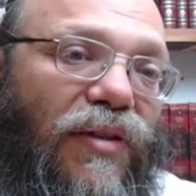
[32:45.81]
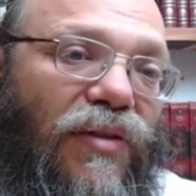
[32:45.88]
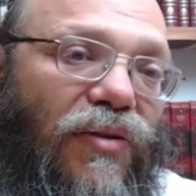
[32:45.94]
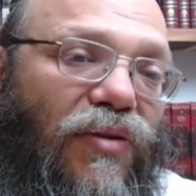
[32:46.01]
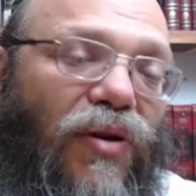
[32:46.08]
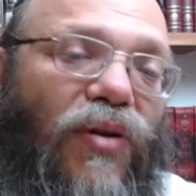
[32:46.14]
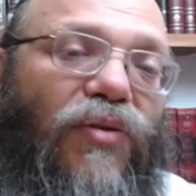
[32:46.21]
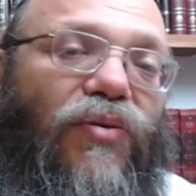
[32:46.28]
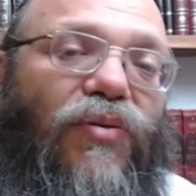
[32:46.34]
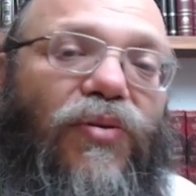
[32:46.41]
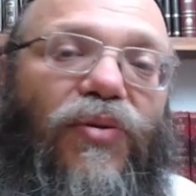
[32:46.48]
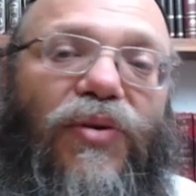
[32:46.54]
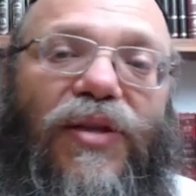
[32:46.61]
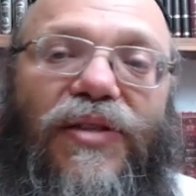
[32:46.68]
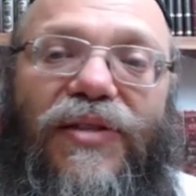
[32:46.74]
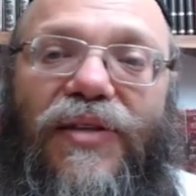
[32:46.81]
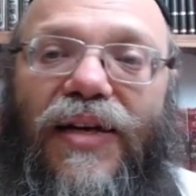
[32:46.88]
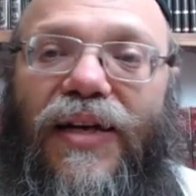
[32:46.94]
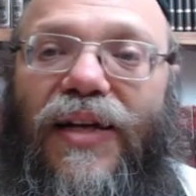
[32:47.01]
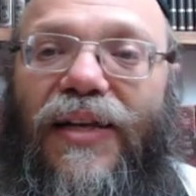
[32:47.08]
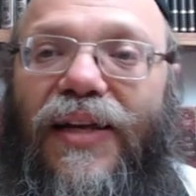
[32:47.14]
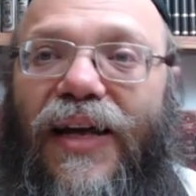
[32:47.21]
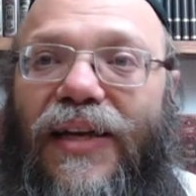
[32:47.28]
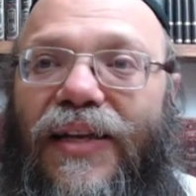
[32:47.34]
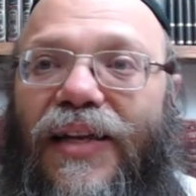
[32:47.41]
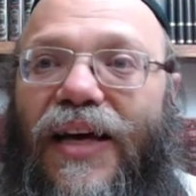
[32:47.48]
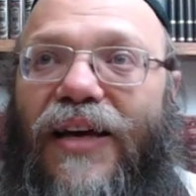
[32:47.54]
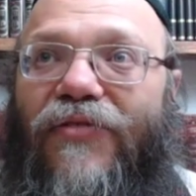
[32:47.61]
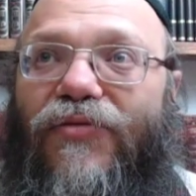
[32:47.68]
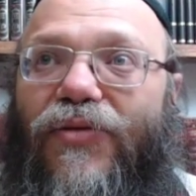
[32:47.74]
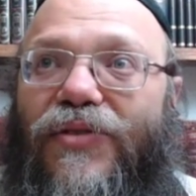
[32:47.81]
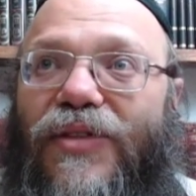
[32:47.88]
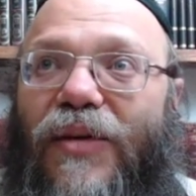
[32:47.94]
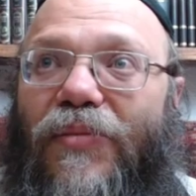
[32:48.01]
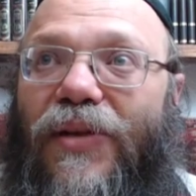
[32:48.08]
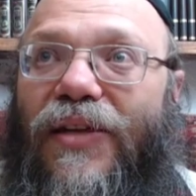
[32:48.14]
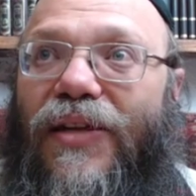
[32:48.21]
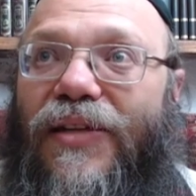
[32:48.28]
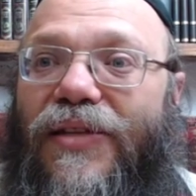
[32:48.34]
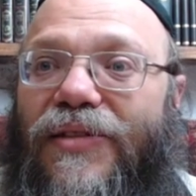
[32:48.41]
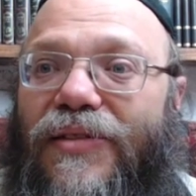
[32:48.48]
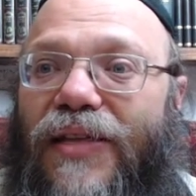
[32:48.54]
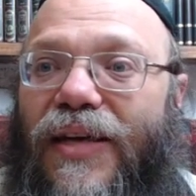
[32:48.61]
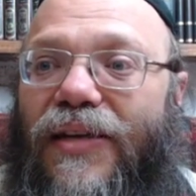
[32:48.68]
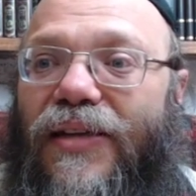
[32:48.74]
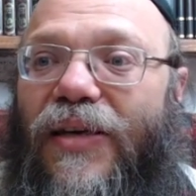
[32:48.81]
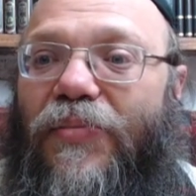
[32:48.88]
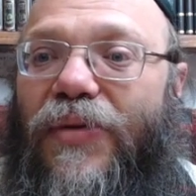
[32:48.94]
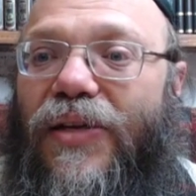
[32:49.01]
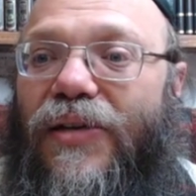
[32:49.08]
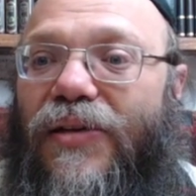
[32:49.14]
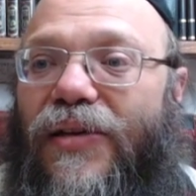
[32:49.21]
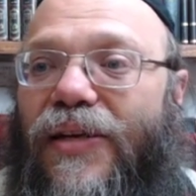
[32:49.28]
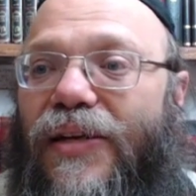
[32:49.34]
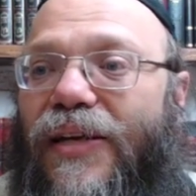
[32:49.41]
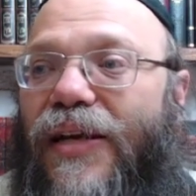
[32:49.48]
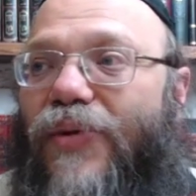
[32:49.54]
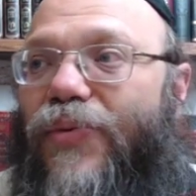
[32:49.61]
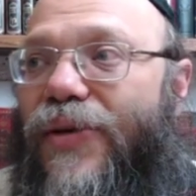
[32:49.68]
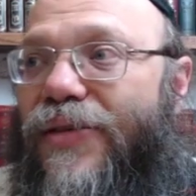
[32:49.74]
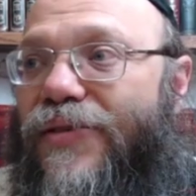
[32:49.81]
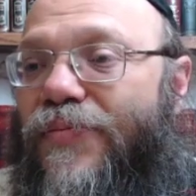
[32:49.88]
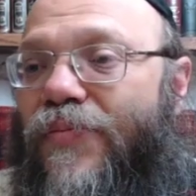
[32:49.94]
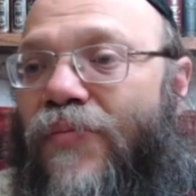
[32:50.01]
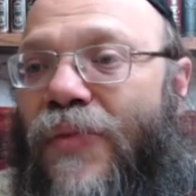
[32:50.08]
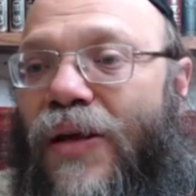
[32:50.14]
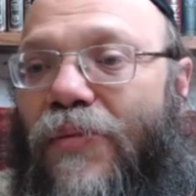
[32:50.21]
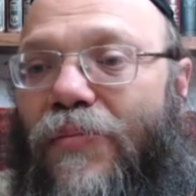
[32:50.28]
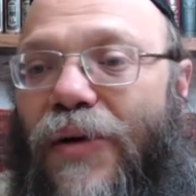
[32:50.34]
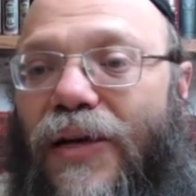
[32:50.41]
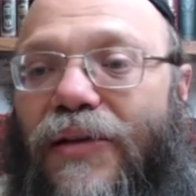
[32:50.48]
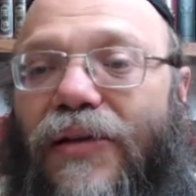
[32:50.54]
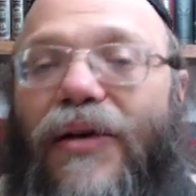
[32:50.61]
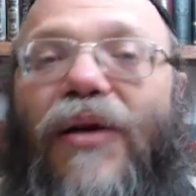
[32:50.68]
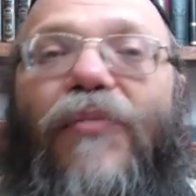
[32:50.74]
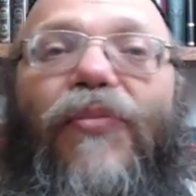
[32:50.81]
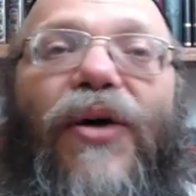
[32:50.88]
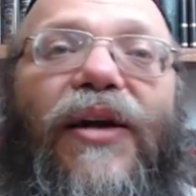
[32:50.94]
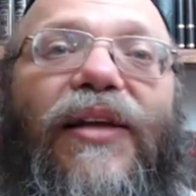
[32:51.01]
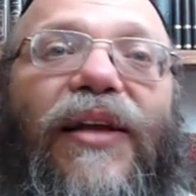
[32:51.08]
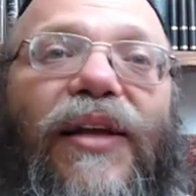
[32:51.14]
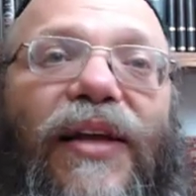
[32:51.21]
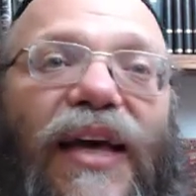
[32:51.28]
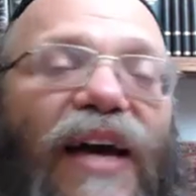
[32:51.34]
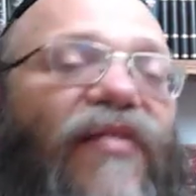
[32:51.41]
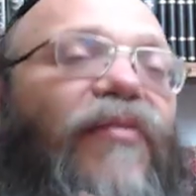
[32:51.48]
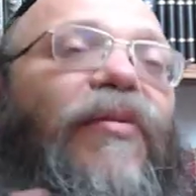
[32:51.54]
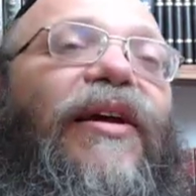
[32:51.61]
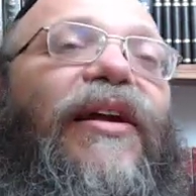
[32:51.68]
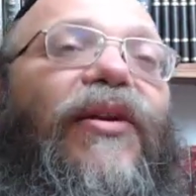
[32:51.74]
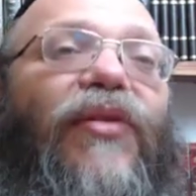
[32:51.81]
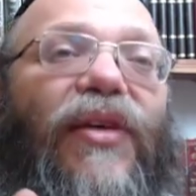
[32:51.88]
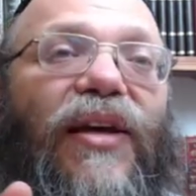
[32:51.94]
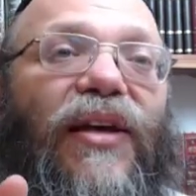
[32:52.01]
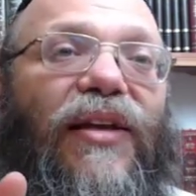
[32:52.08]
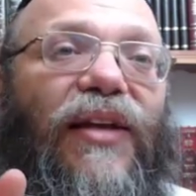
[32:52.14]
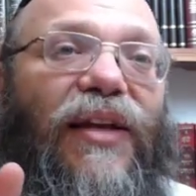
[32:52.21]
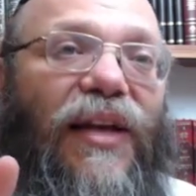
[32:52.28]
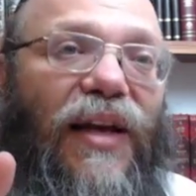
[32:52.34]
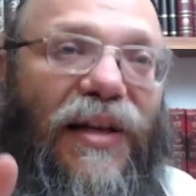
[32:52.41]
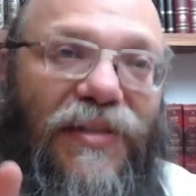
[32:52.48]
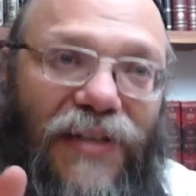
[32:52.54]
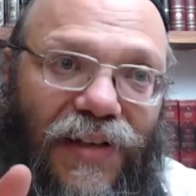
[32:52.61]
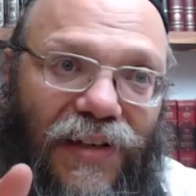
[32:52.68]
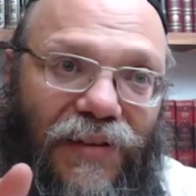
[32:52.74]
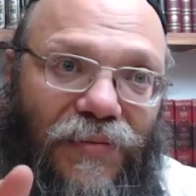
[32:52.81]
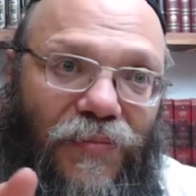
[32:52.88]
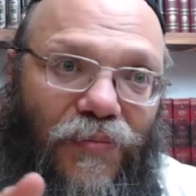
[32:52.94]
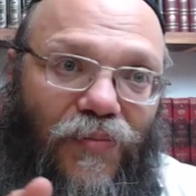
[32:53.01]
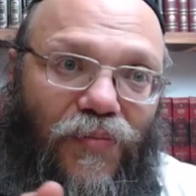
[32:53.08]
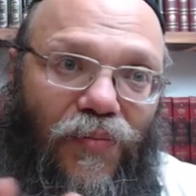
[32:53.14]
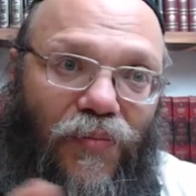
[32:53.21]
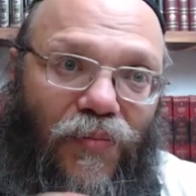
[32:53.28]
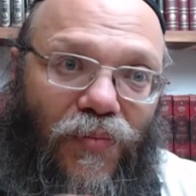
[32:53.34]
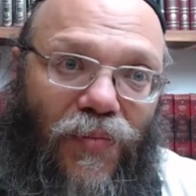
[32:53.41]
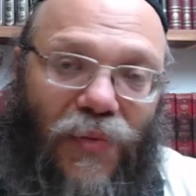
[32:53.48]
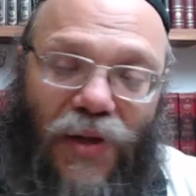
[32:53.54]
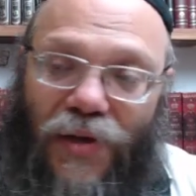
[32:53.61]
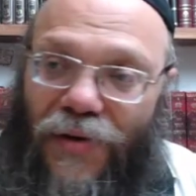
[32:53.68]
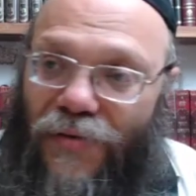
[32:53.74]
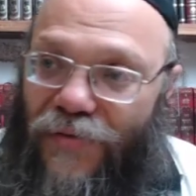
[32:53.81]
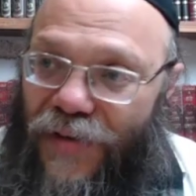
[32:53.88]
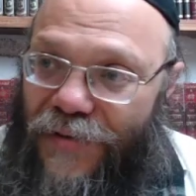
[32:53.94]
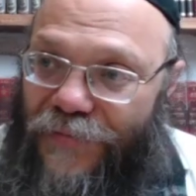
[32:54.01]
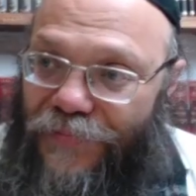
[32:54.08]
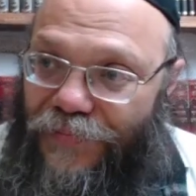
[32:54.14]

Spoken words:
not to do this netilat yadayim for something that is like dipped in liquids, but practically everybody is doing it in El Seder, right?